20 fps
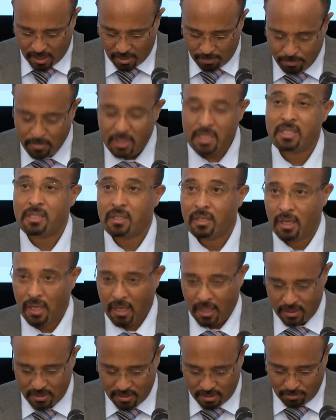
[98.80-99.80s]
meet
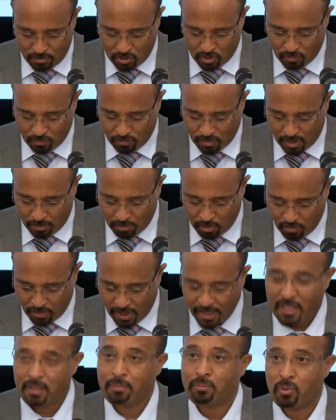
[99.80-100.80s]
in terms of
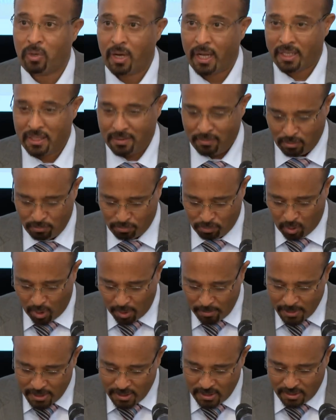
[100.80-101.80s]
providing productive
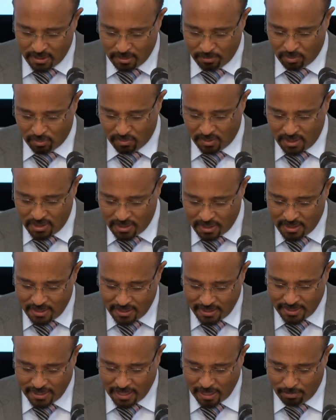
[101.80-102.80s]
employment, in terms of decent
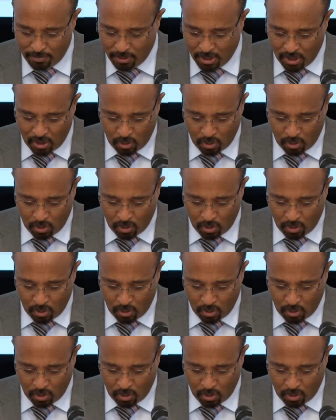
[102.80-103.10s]
income,